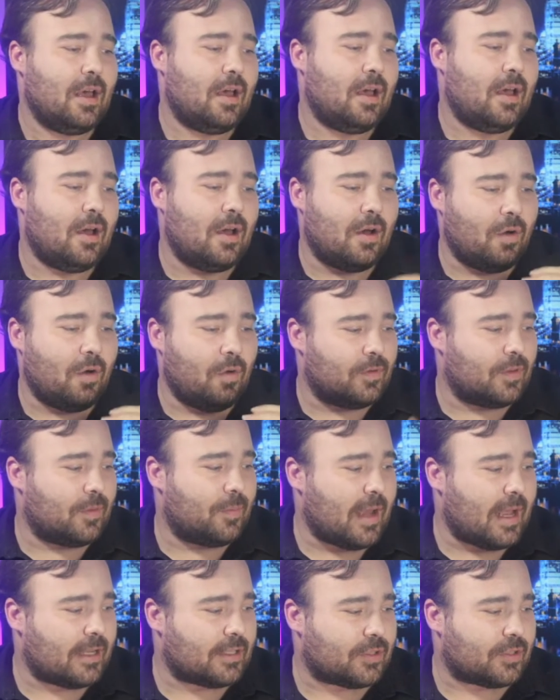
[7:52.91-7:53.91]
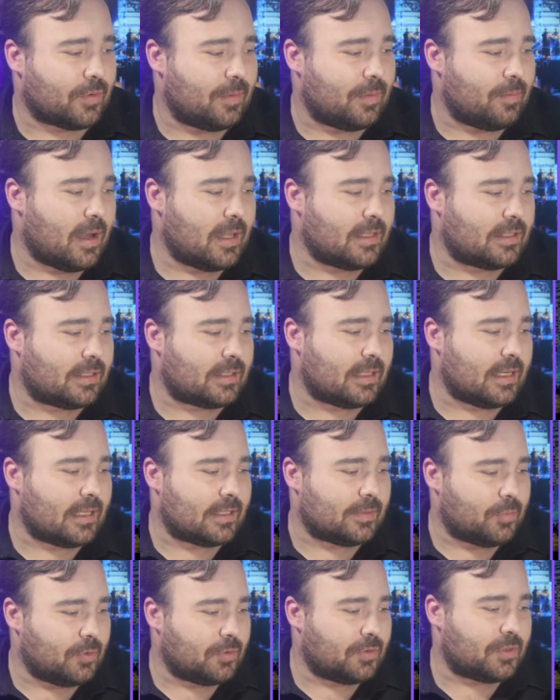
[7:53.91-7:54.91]
over the past 3 months
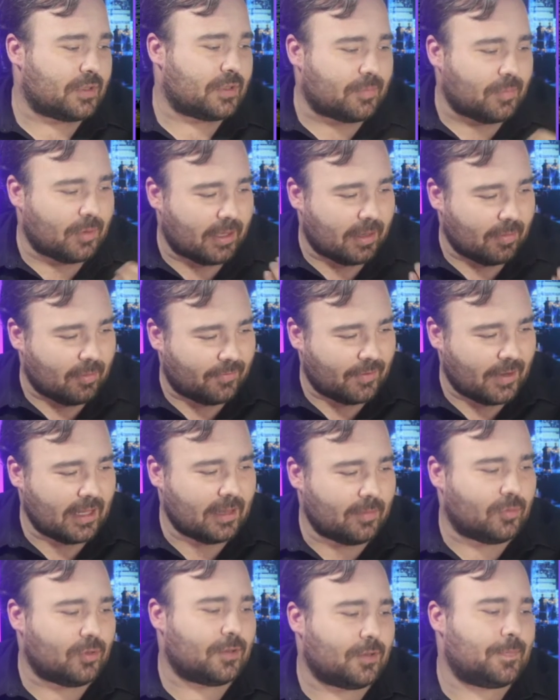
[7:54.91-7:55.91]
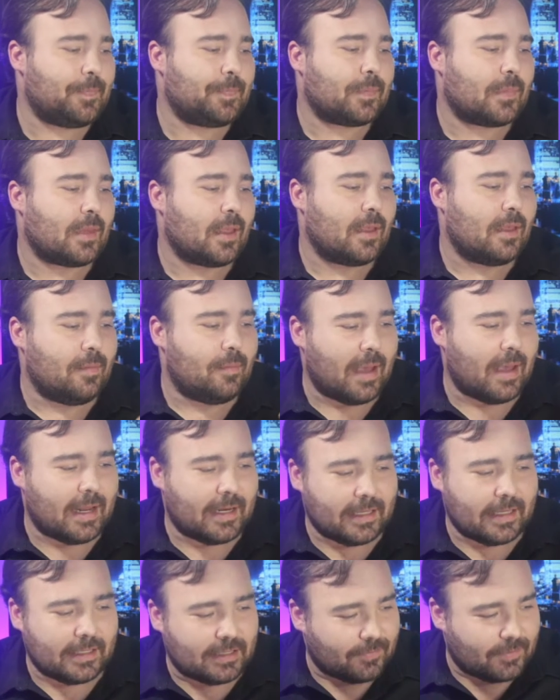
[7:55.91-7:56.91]
as boosters have become available.
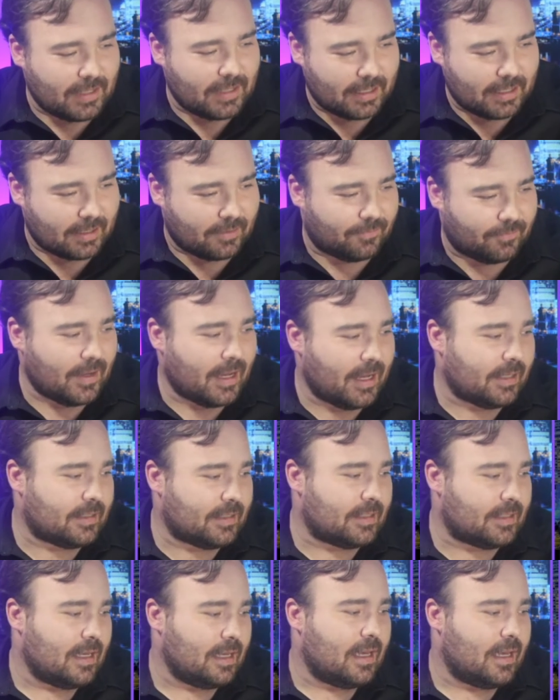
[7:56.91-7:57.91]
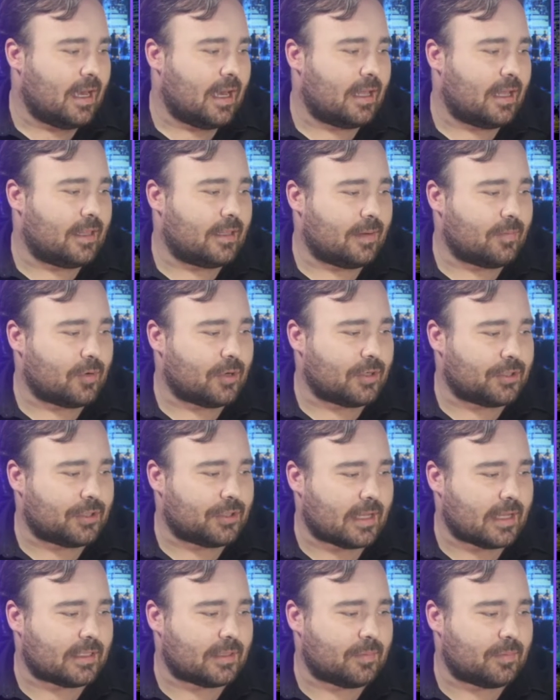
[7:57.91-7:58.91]
Mandates have taken effect. The number of
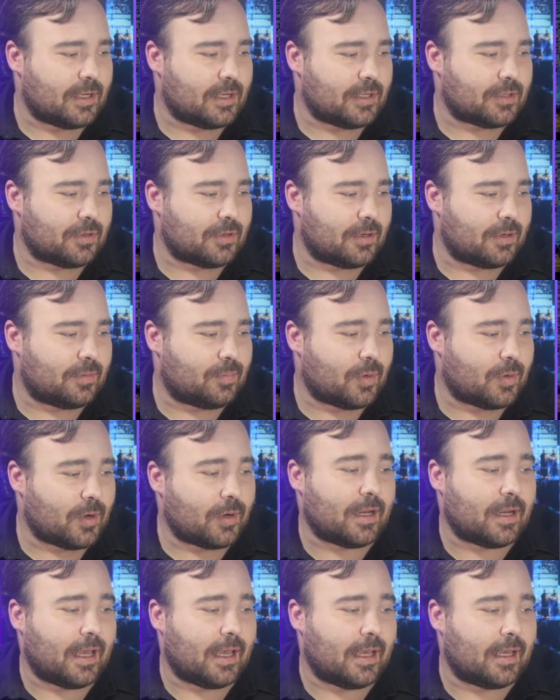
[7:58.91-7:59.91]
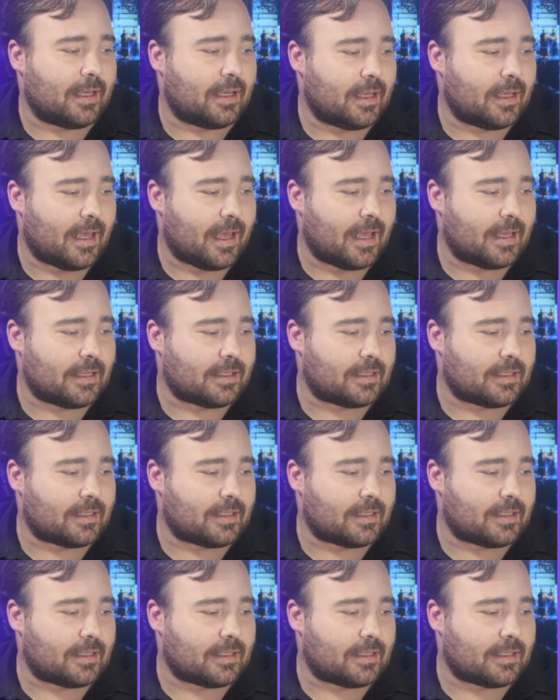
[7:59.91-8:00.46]
shots administered per day has